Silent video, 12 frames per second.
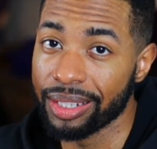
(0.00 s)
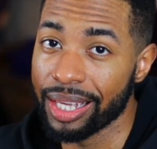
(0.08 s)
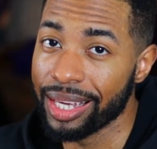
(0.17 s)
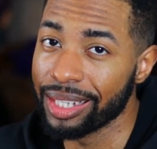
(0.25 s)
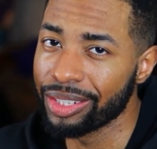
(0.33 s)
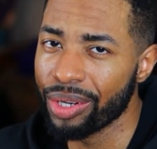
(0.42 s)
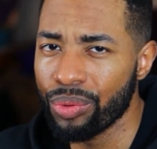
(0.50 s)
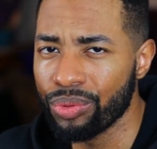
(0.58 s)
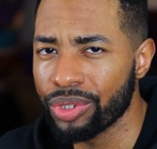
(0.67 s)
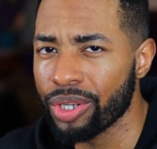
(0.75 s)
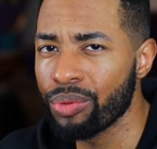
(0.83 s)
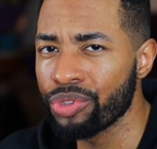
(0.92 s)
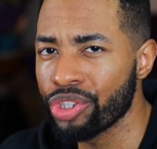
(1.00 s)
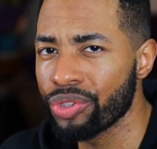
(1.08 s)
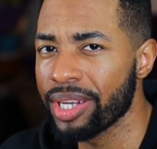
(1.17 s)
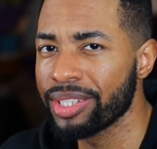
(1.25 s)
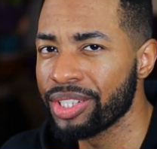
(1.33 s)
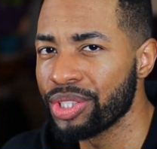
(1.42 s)
Like, don't
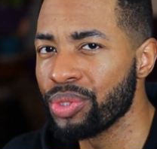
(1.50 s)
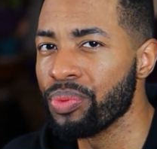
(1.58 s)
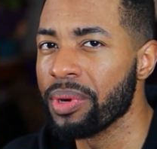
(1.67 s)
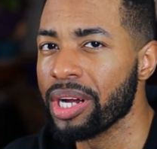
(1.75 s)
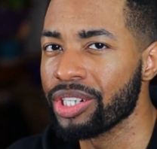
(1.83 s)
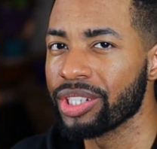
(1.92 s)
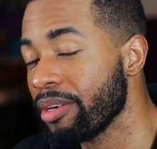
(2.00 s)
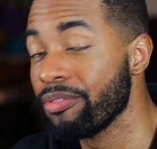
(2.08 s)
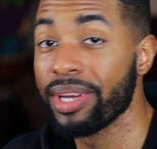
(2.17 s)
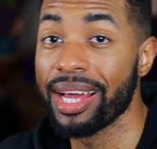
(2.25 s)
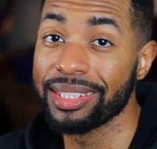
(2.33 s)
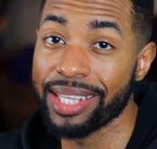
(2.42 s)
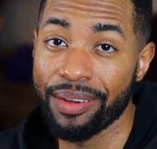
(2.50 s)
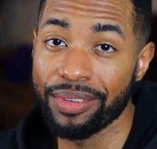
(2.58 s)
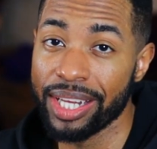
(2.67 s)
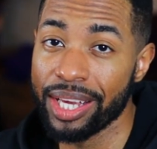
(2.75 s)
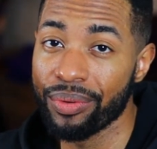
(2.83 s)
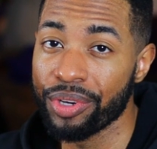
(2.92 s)
stress it too much. If you guys have a
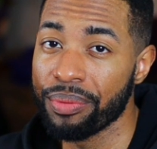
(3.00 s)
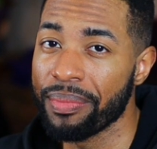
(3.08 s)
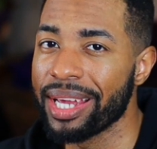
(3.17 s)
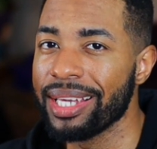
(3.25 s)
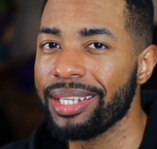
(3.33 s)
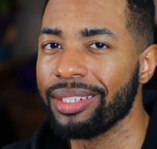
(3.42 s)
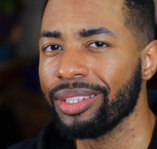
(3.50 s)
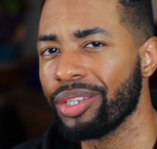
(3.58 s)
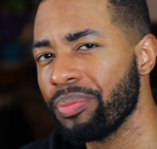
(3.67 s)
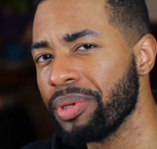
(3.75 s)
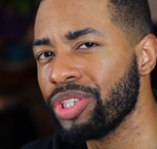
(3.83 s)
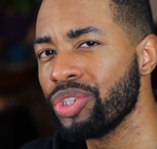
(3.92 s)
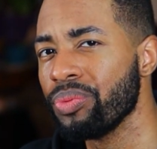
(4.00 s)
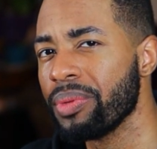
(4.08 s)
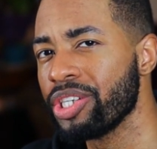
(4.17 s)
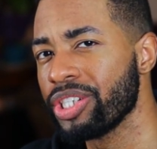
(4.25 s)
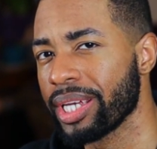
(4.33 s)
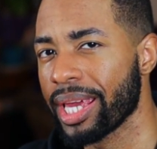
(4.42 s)
day where you might eat a little bit too
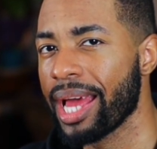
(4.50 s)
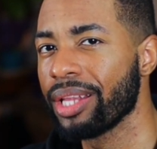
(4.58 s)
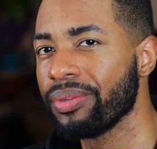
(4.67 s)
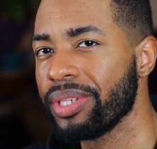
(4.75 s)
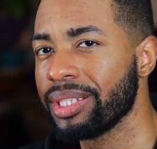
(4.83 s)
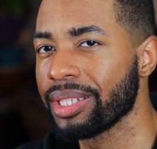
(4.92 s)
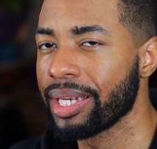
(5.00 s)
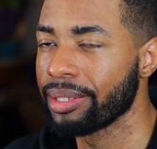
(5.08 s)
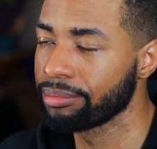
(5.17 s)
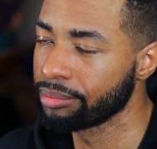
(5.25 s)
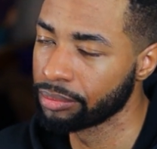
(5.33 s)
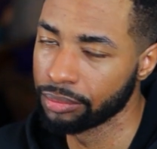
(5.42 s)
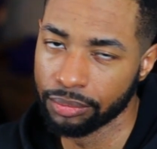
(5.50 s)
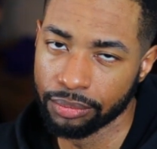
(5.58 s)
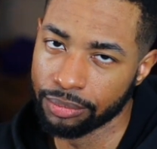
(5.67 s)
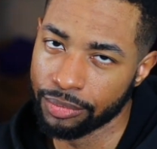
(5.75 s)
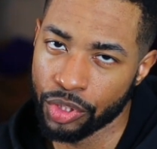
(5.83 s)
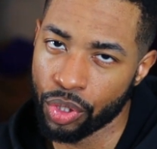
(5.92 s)
much in calories, like,
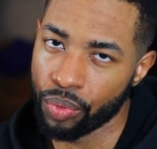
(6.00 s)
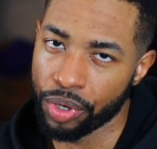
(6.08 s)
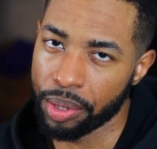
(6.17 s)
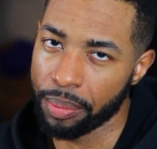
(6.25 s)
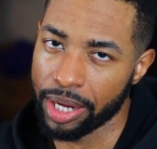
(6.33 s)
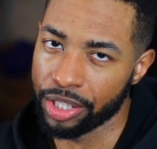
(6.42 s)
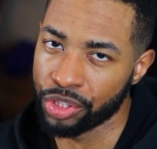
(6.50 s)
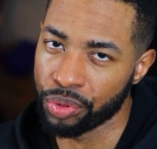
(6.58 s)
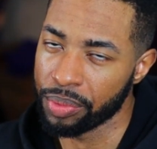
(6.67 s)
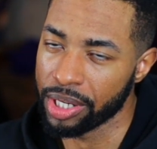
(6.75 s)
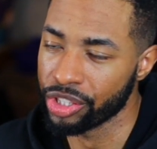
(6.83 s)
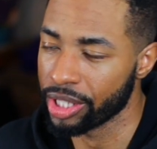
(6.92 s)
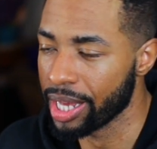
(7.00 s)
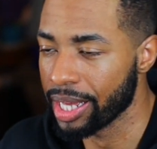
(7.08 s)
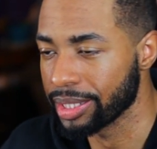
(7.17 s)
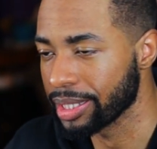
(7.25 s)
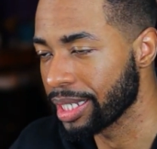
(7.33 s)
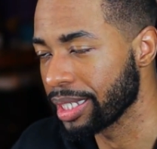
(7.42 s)
don't worry about it too much,
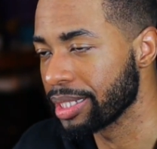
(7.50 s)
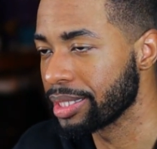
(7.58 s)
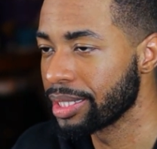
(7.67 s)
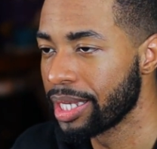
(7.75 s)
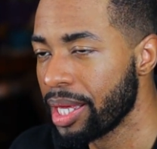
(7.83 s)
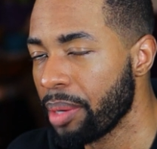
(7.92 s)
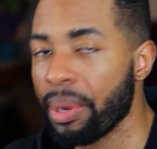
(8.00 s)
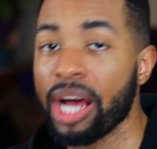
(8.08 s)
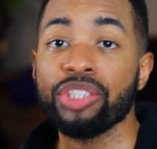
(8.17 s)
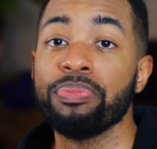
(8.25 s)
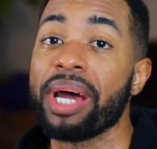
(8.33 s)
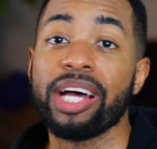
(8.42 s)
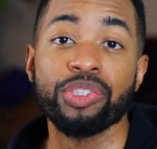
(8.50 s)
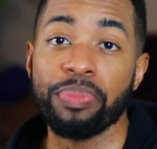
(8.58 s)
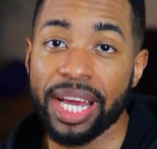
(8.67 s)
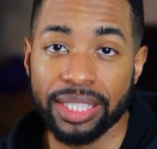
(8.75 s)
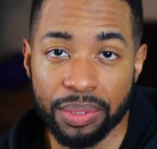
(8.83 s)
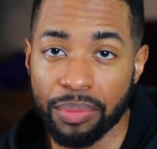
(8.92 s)
guys. Like, it's bounce
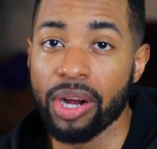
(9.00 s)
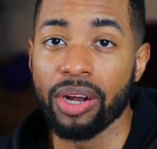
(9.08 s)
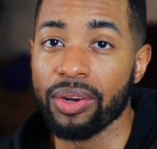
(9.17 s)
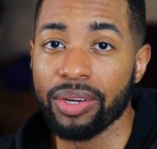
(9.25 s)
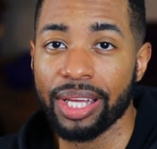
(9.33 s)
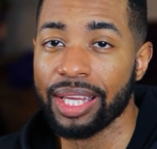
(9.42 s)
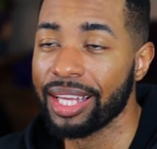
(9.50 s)
back tomorrow.